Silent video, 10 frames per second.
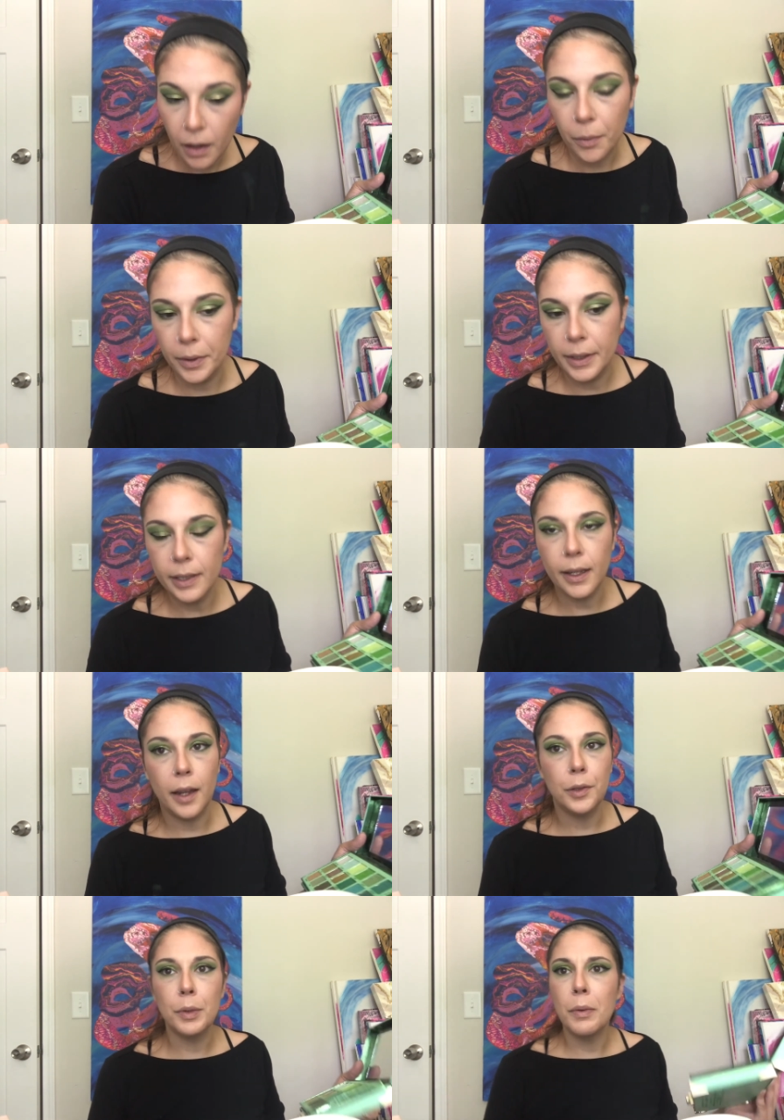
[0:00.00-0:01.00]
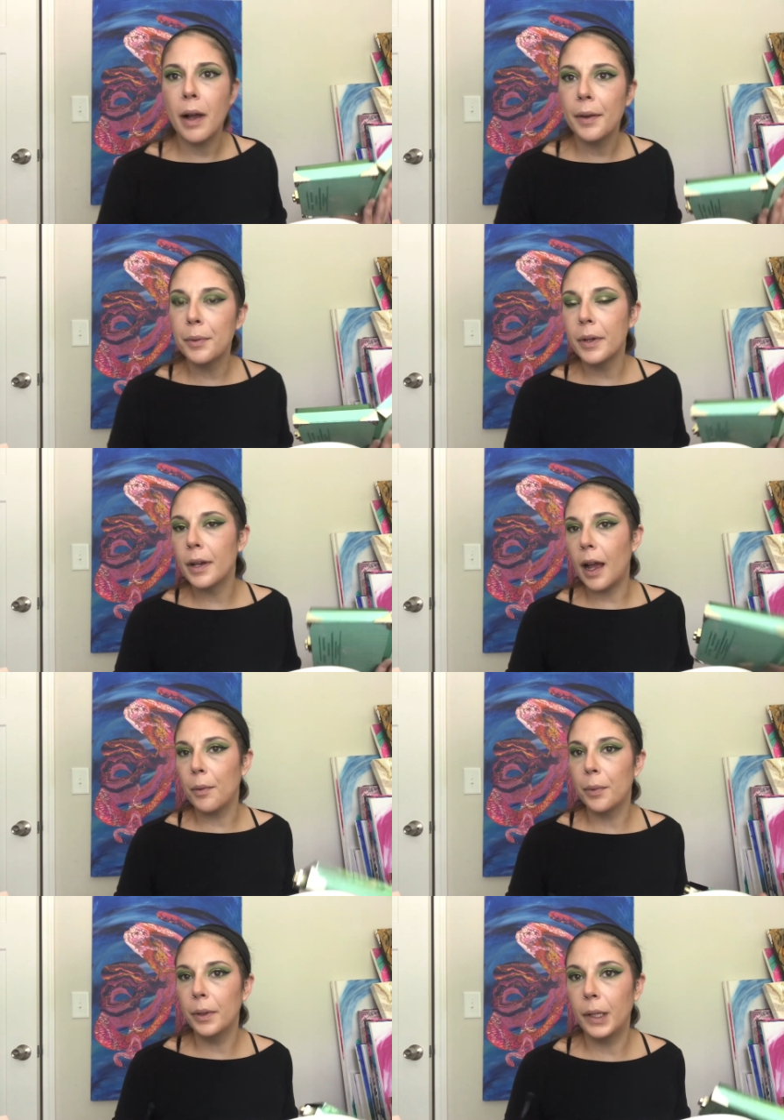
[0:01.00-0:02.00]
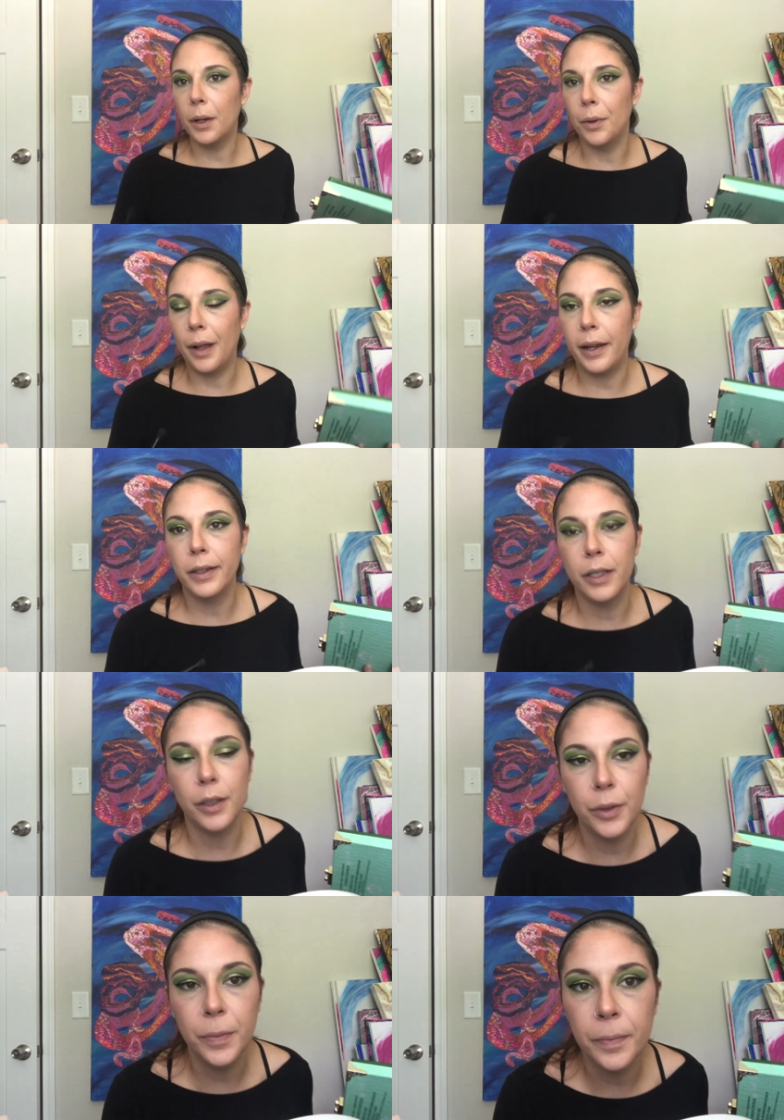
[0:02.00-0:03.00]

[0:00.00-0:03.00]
With this Age Rewind one, I really don't like to.